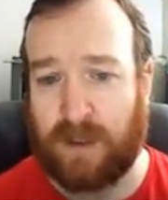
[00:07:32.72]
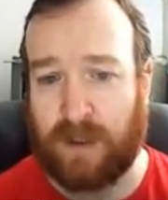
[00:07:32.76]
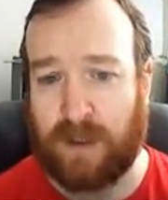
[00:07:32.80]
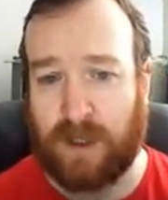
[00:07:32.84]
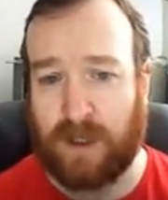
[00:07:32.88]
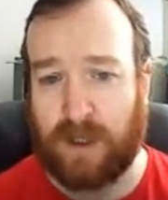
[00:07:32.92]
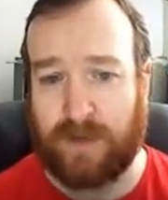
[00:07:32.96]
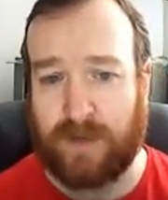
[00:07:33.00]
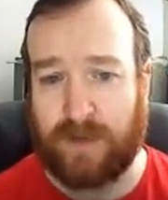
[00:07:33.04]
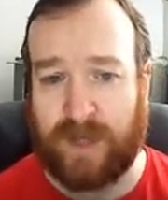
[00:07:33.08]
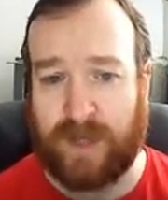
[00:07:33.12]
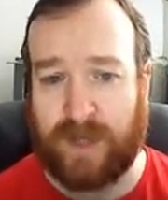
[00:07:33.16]

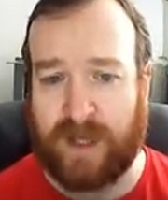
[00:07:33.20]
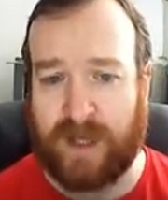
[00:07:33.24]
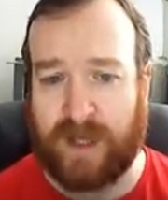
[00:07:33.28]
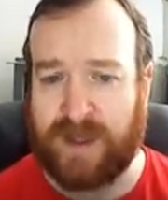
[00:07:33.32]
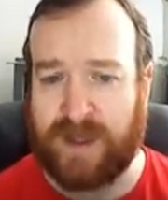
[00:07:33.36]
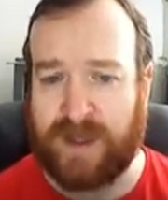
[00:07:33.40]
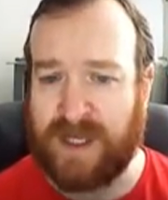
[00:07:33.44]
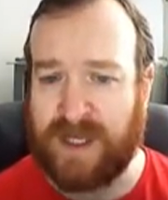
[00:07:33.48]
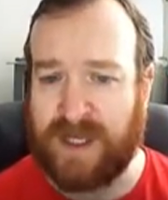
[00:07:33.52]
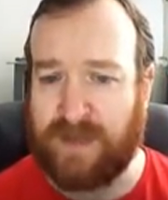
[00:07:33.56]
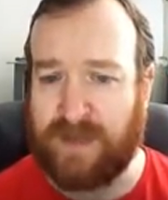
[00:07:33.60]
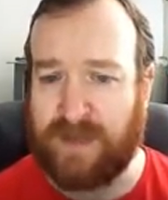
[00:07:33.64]
Okay,
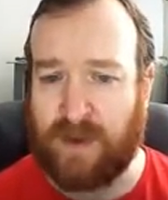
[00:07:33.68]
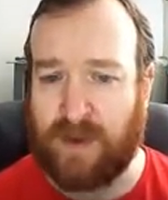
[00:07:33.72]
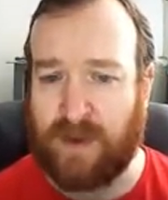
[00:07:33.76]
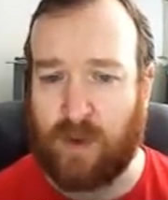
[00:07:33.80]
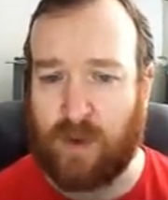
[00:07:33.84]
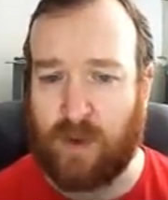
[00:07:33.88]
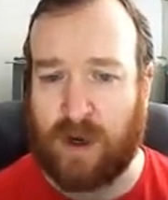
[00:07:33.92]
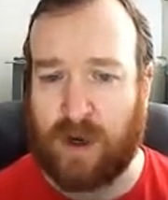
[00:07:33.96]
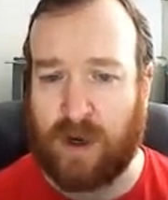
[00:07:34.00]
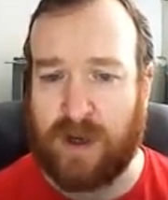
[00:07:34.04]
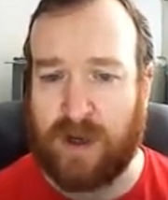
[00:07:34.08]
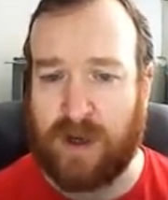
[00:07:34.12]
think about
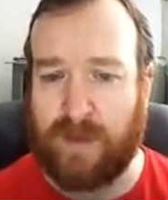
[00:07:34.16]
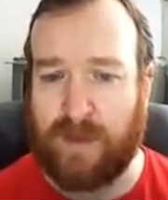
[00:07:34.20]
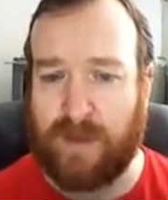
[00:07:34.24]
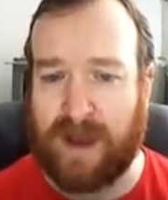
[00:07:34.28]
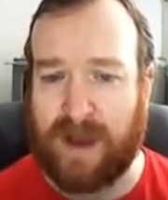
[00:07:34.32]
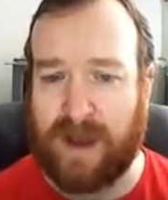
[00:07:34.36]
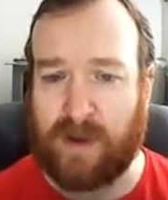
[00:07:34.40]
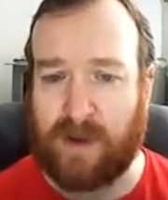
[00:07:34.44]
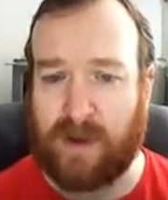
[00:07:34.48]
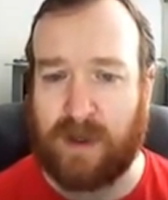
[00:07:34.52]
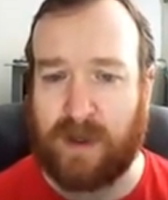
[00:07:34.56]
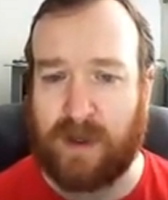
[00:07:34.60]
what kind of
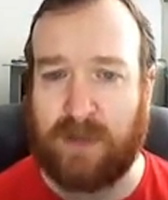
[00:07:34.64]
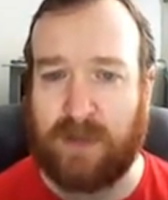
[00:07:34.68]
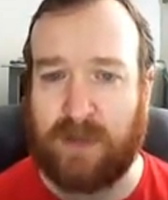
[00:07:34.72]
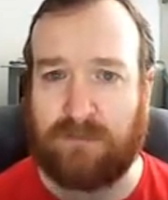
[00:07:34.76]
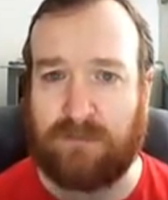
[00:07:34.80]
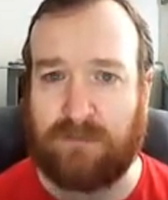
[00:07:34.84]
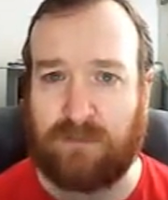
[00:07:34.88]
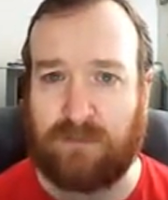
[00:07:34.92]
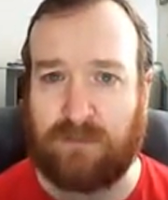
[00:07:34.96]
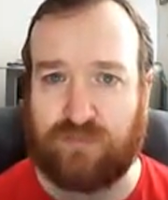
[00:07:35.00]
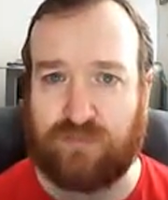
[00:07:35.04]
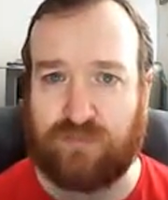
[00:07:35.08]
power
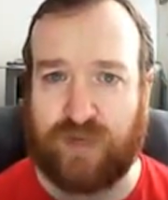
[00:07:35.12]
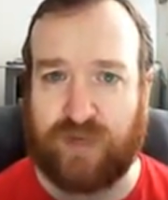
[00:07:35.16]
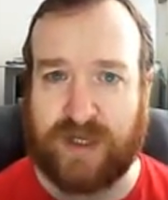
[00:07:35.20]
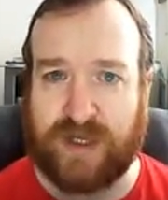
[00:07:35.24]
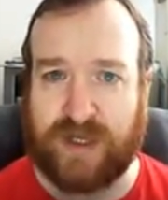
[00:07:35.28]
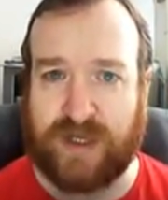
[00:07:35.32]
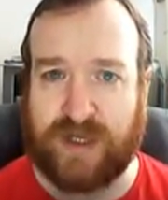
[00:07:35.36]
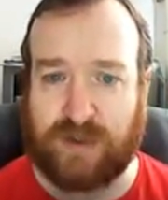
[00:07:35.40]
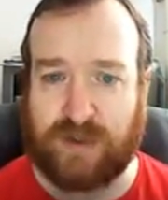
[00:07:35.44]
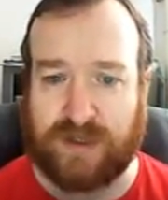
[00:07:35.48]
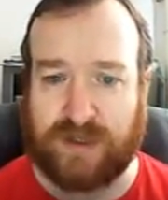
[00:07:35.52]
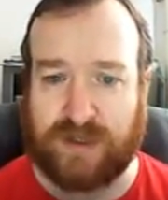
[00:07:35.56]

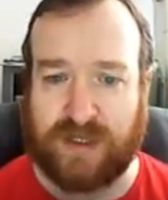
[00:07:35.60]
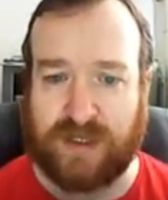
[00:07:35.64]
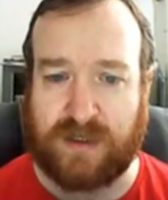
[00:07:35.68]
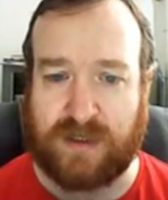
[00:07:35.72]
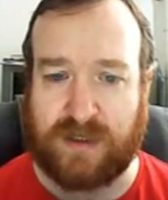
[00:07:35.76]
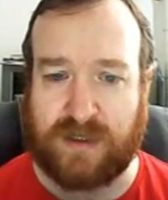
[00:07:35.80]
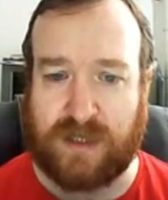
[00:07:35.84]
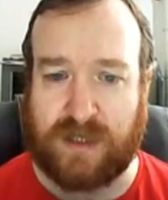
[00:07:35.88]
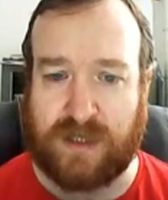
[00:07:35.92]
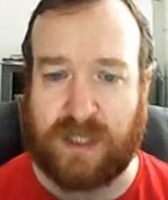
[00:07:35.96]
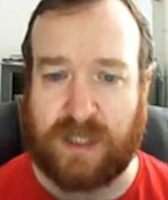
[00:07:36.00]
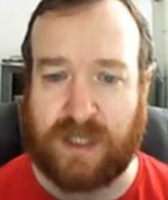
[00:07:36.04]
resources
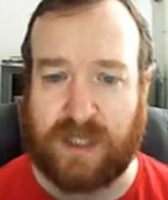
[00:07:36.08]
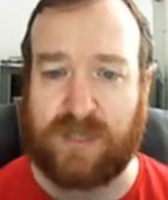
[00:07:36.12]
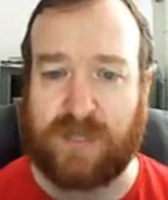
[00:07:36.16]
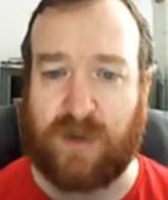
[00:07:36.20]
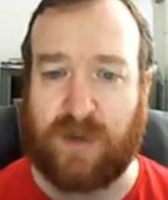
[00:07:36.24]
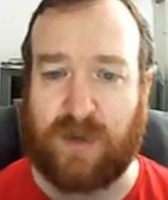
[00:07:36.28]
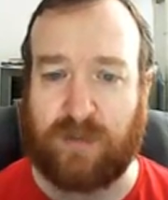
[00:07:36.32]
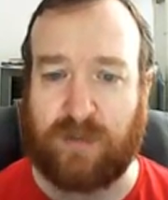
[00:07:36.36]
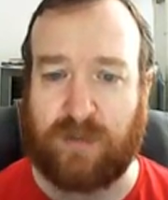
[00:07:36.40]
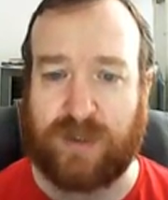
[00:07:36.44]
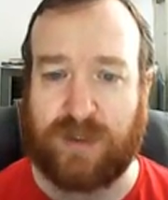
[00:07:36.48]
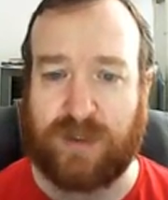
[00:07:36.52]
these
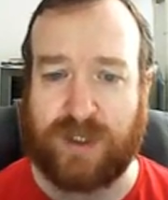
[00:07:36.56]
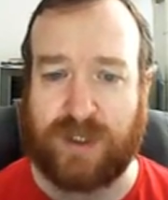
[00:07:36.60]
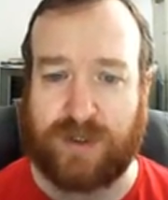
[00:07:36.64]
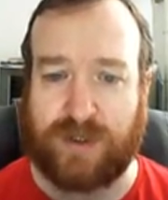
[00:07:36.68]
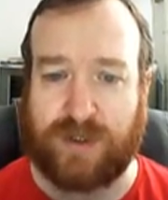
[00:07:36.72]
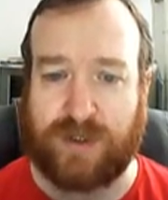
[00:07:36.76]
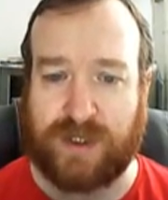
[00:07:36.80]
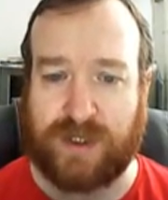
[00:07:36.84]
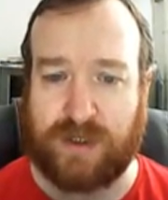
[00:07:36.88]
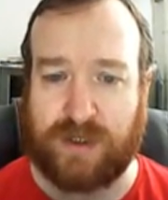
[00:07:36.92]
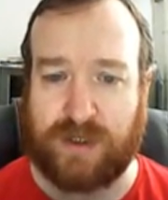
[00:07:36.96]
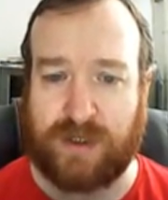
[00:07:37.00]
might
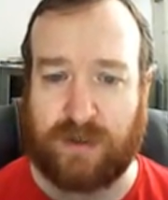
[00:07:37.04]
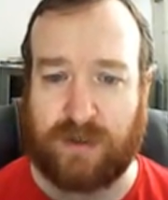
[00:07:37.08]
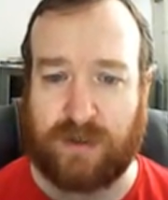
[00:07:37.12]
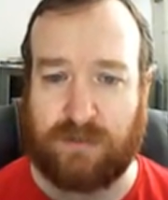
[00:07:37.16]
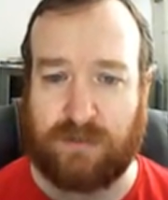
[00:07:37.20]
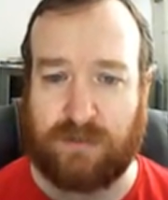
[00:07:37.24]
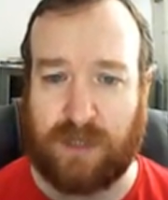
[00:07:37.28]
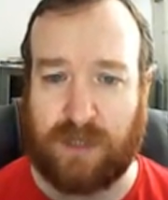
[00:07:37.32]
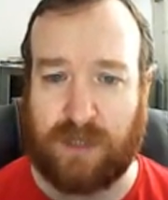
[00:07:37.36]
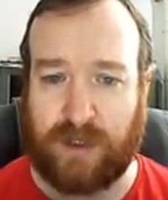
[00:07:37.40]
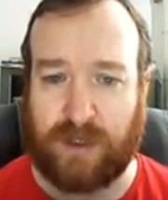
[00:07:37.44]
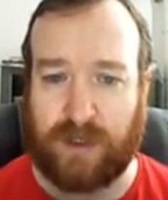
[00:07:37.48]
produce.
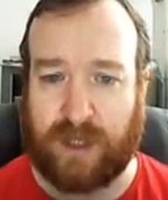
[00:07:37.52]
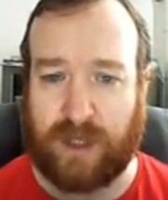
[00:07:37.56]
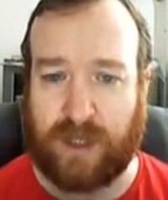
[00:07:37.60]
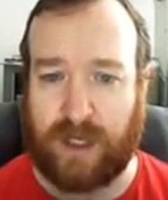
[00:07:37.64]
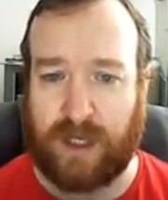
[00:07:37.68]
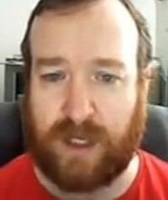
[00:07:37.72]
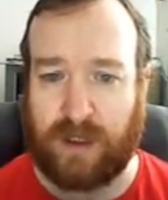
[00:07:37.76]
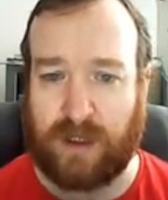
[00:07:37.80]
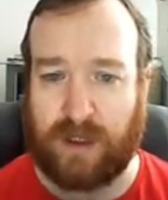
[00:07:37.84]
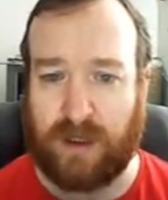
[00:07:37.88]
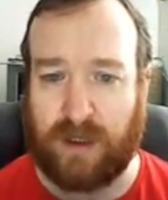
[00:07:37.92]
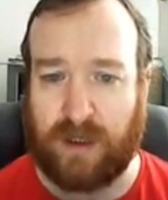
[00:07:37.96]

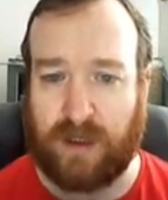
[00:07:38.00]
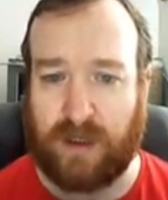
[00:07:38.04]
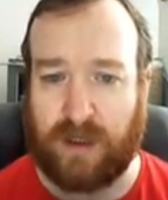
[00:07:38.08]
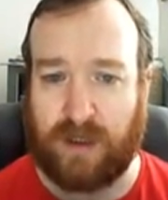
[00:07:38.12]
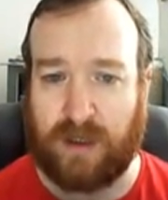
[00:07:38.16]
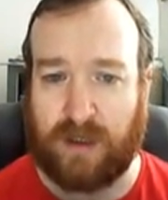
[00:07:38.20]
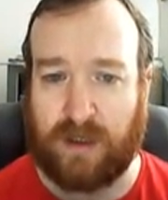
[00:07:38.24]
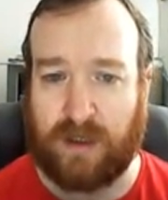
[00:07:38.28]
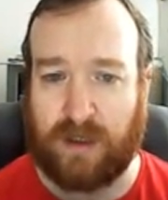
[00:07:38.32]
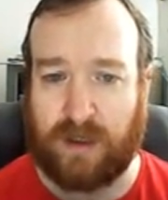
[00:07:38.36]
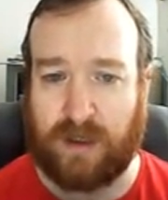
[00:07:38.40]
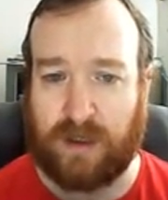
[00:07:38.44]
Okay,
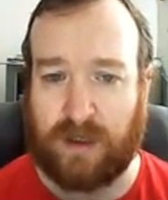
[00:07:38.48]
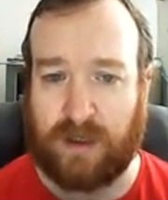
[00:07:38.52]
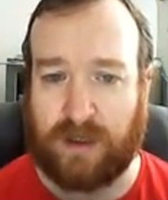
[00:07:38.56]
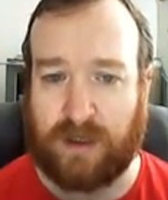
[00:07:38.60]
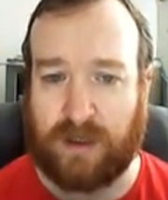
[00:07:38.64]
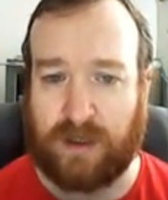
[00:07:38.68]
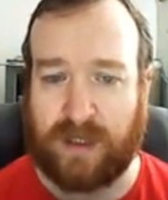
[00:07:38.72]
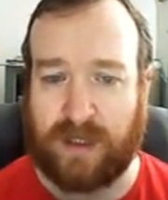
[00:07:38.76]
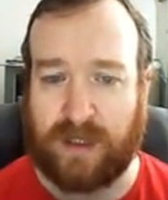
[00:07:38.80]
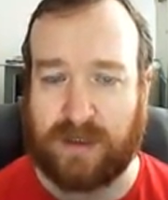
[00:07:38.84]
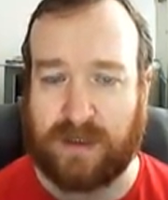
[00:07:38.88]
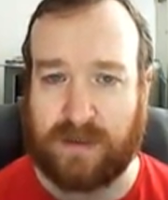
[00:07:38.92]

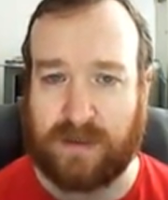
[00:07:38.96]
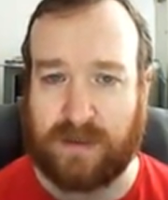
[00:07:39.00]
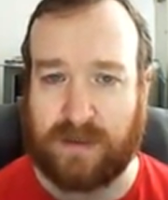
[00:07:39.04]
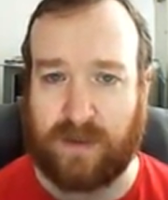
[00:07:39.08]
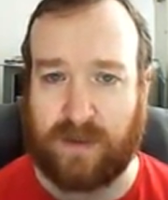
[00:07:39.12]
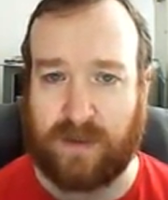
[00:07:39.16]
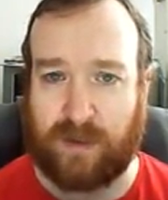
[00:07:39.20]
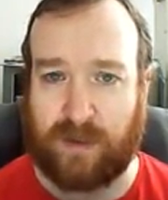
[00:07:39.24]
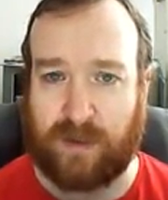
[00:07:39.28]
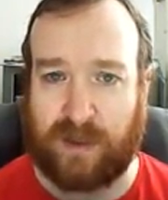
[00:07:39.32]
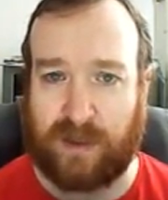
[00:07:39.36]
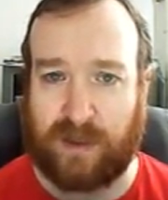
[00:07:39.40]
the answers are
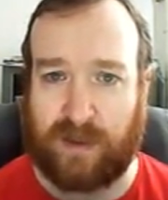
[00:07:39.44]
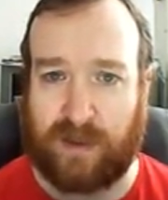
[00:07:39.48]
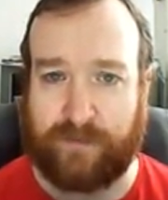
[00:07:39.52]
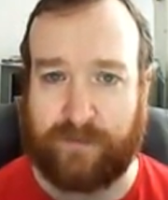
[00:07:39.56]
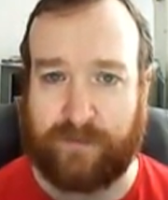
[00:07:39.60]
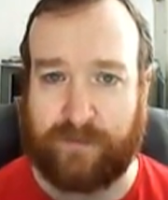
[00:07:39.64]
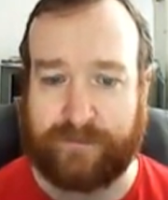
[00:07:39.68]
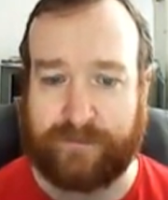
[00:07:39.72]
up here.